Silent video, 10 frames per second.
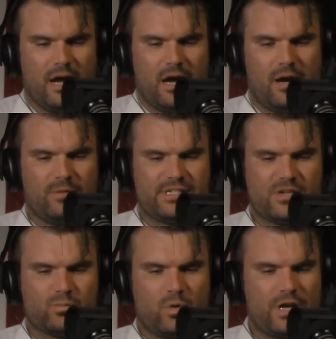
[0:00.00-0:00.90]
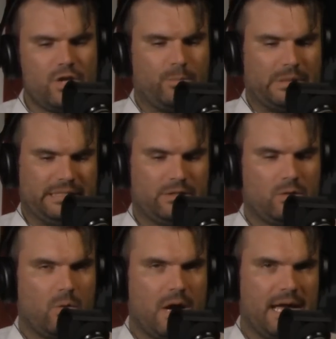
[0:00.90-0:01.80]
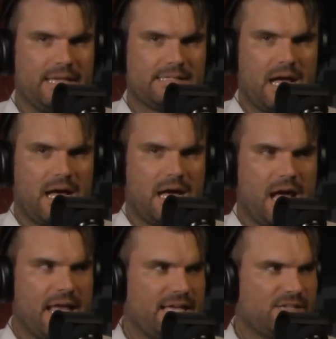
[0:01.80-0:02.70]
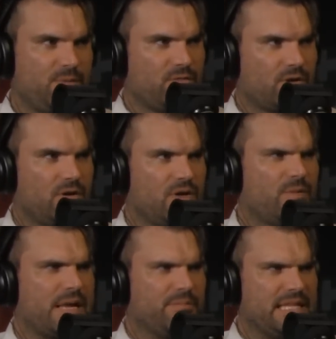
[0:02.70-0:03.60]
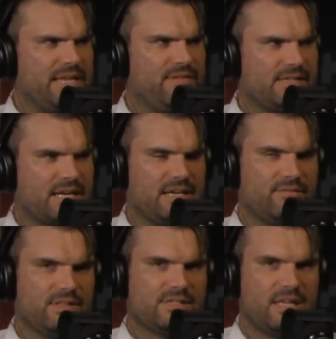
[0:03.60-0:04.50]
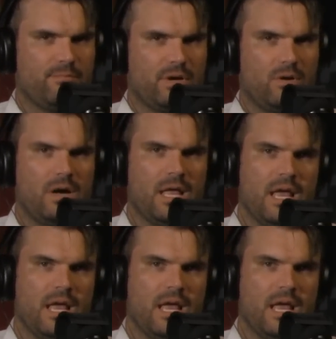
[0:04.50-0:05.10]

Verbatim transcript: Um, when he says, what are you political wise? Uh, I can't speak for Cody, but I believe he's kind of in the same boat.